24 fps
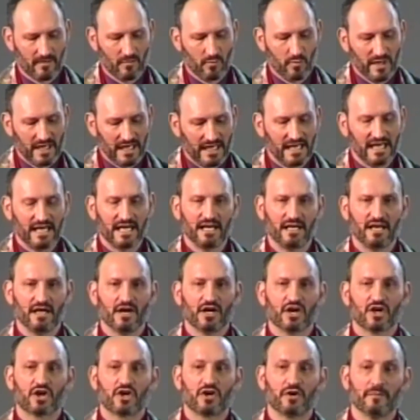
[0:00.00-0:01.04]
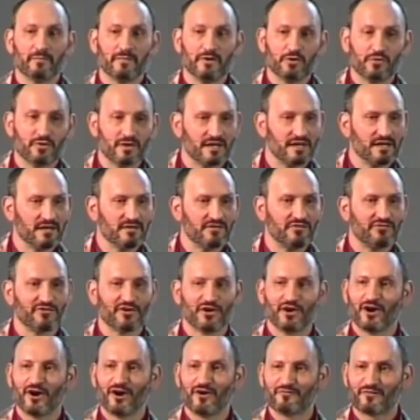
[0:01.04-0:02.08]
We need communities
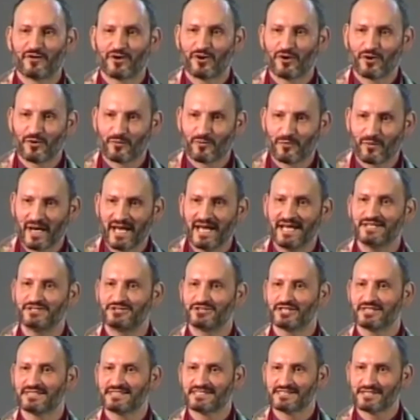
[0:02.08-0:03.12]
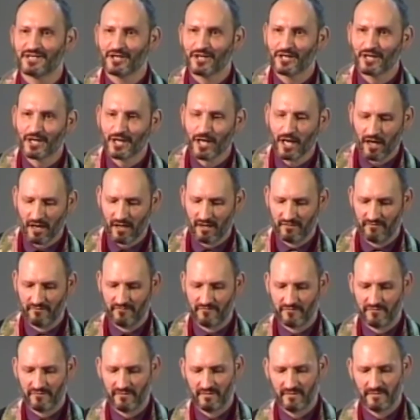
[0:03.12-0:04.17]
of courageous
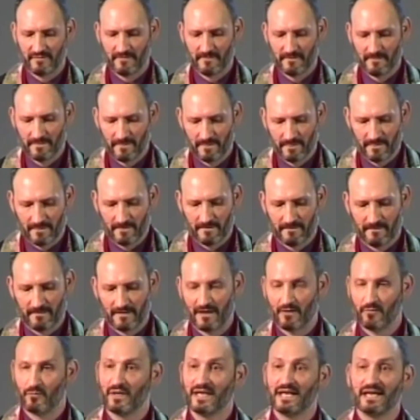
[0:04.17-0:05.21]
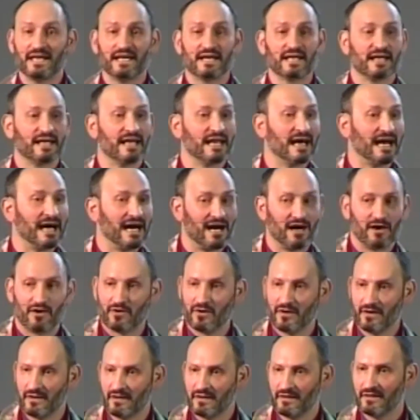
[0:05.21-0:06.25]
love, and we need it
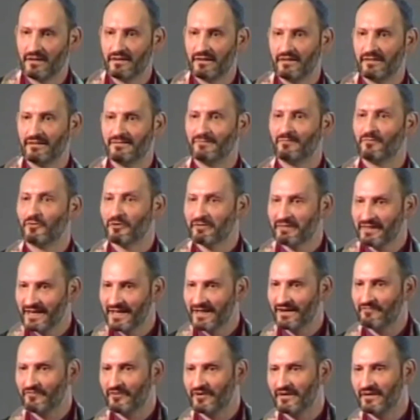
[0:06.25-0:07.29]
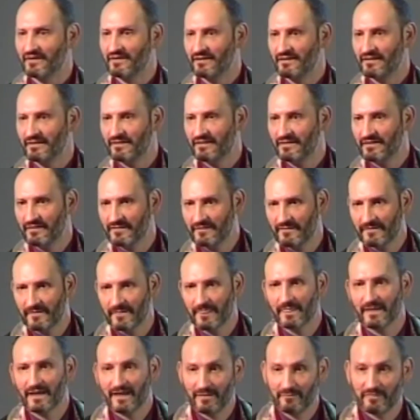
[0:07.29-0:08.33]
now more than ever.
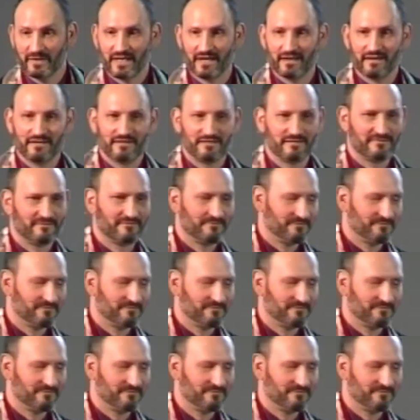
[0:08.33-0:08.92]
Amen.